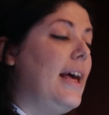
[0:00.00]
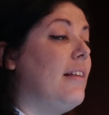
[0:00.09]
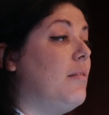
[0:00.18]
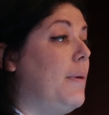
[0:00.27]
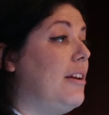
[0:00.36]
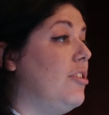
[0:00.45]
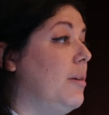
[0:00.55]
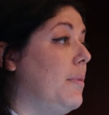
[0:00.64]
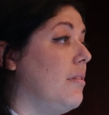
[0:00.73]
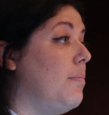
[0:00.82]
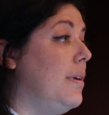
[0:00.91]
especially
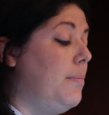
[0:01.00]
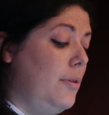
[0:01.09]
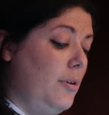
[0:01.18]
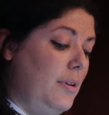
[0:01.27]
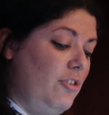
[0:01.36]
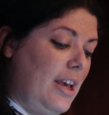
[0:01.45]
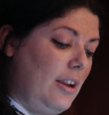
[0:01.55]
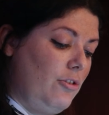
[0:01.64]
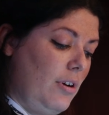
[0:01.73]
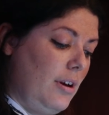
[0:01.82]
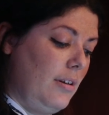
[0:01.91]
amongst people who
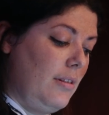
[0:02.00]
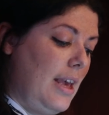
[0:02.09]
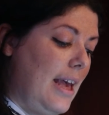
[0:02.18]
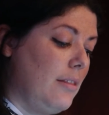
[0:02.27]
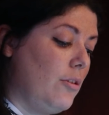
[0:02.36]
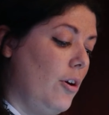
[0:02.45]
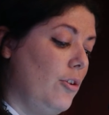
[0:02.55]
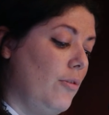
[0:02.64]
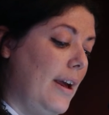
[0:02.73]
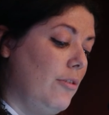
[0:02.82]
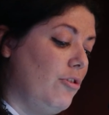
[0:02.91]
inject drugs, has turned
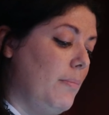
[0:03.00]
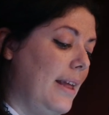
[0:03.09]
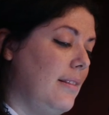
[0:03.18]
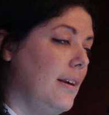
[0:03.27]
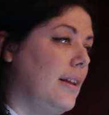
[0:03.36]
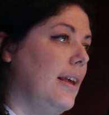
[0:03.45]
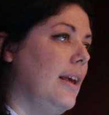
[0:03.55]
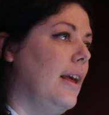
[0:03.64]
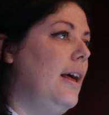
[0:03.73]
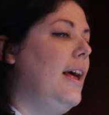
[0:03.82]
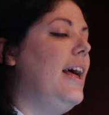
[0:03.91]
around
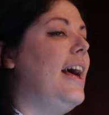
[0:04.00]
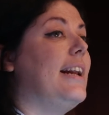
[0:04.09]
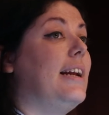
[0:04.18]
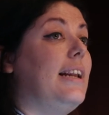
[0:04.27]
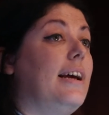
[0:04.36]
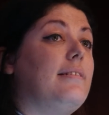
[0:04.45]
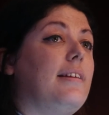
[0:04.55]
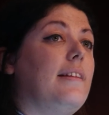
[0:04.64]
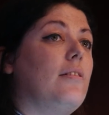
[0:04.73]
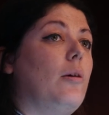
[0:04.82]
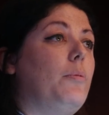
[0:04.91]
dramatically. And I'd like to
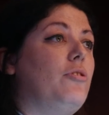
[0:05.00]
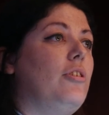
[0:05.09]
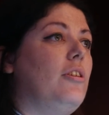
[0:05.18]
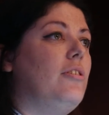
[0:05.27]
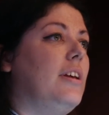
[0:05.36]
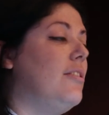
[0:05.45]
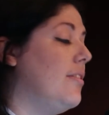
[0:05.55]
take this opportunity